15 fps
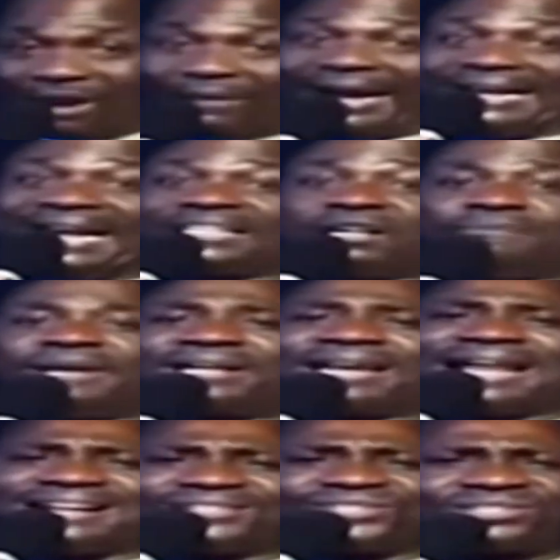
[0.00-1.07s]
be in our anatomy
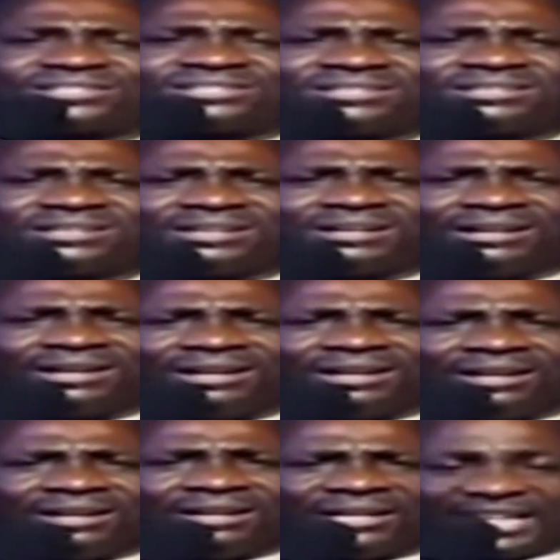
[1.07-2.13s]
class
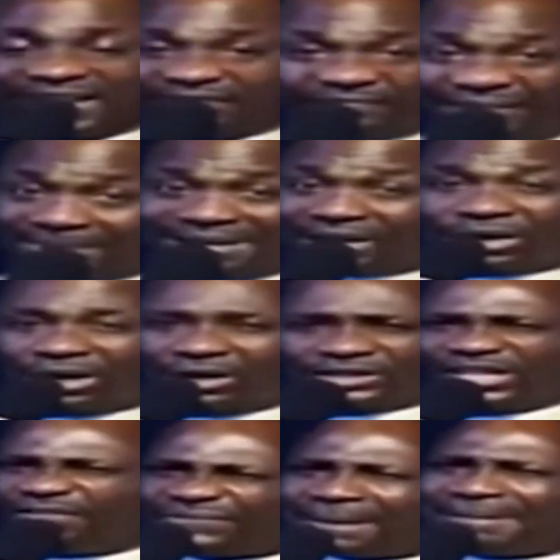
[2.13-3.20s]
in
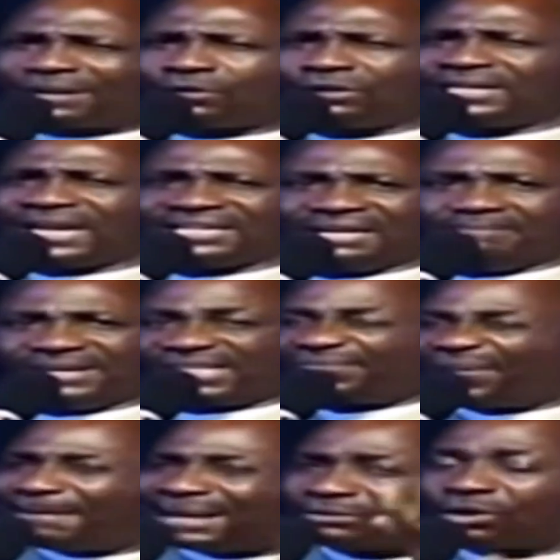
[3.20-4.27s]
pharmacology,
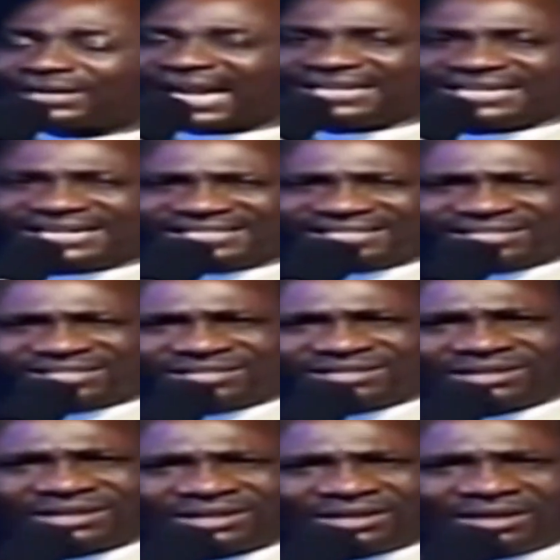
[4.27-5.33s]
pharmacodynamics,
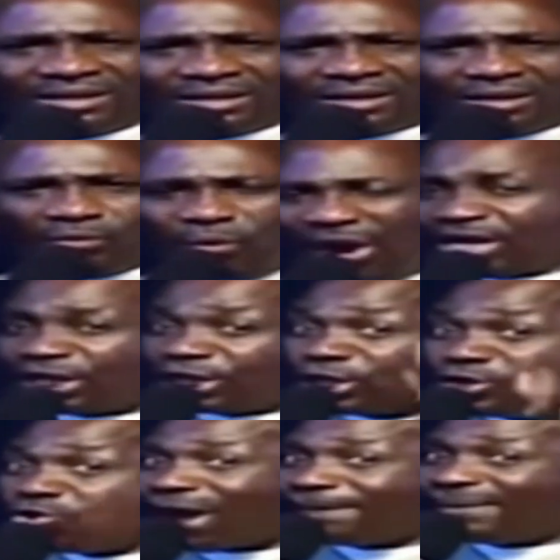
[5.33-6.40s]
pharmacokinetics? What do
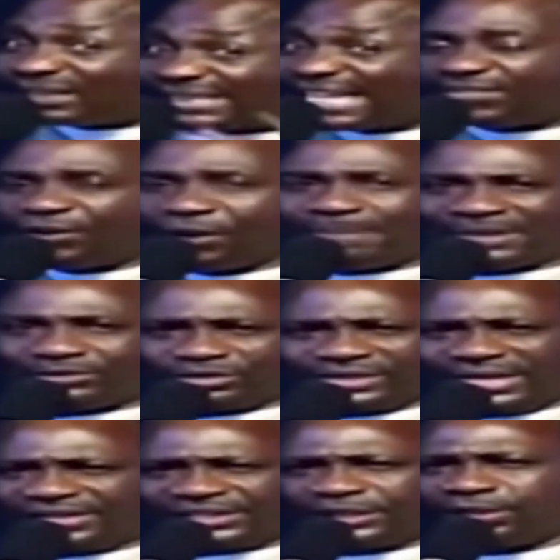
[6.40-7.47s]
you know about
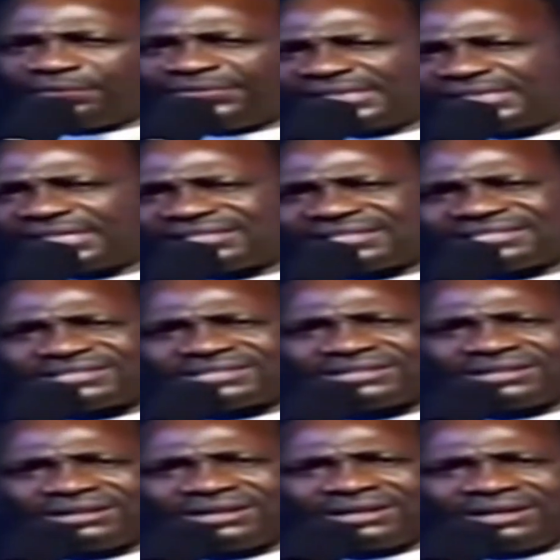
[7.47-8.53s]
etiopathogenesis of
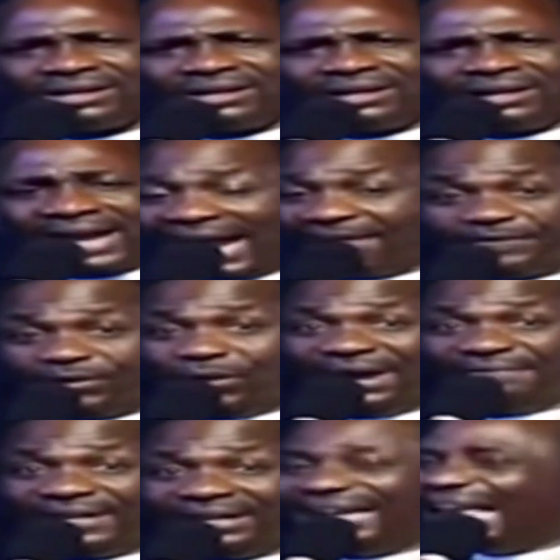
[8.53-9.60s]
diseases? Have you
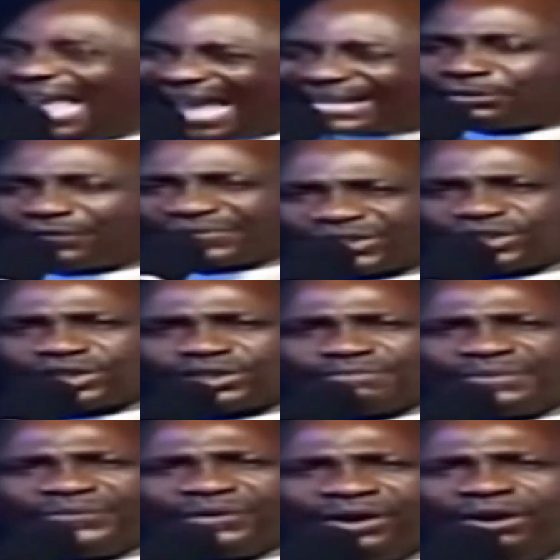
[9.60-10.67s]
ever heard of
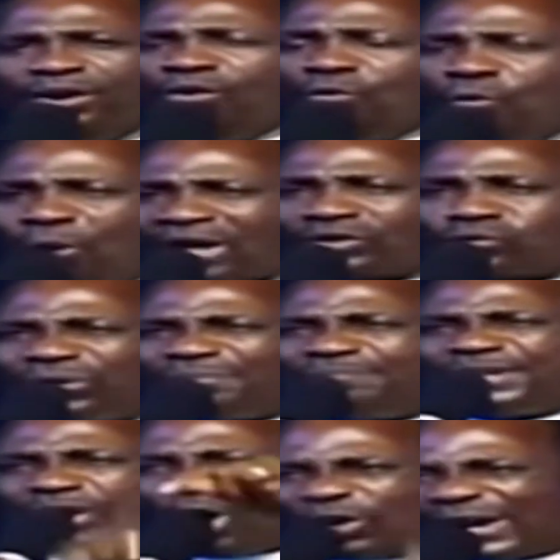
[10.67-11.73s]
such before? What
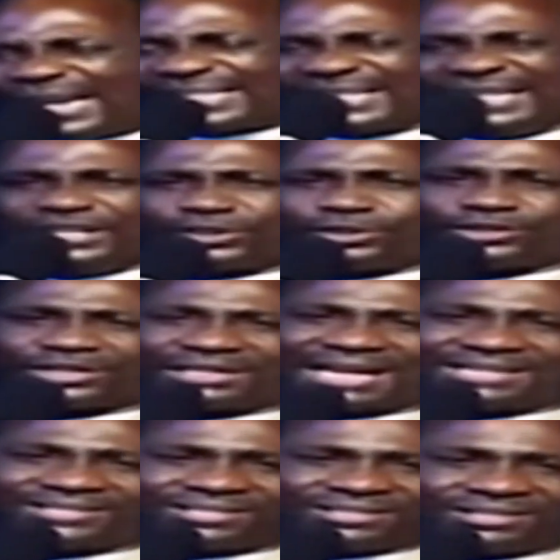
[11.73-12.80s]
would be your rating in such
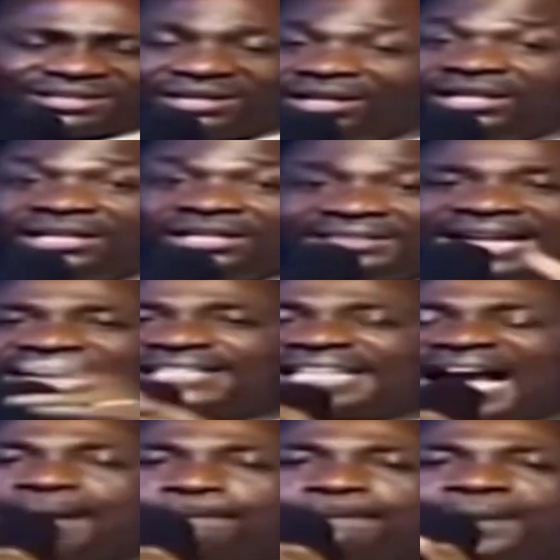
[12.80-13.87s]
classes?
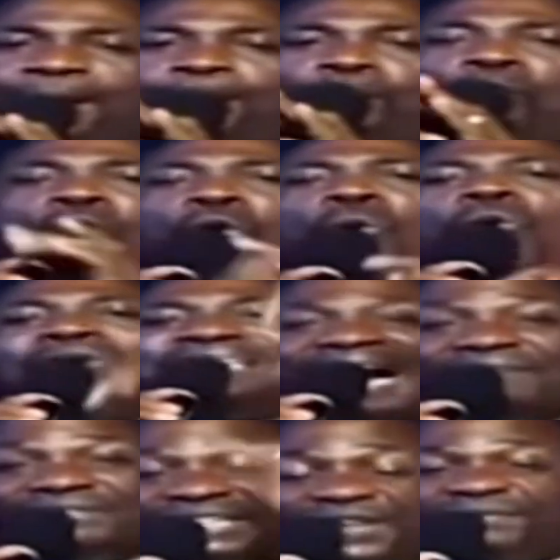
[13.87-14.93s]
These are people who would
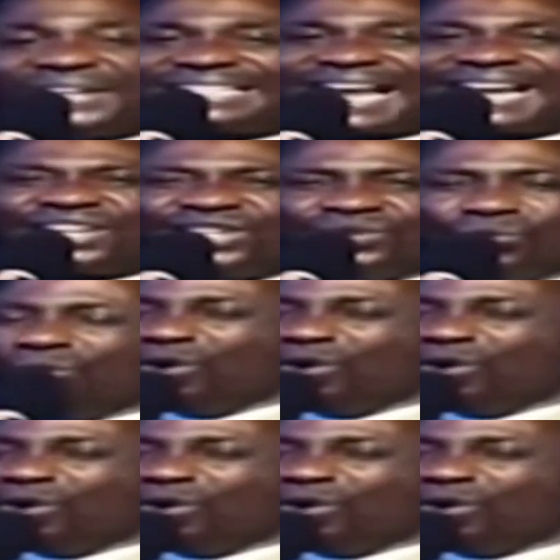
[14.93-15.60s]
have defeated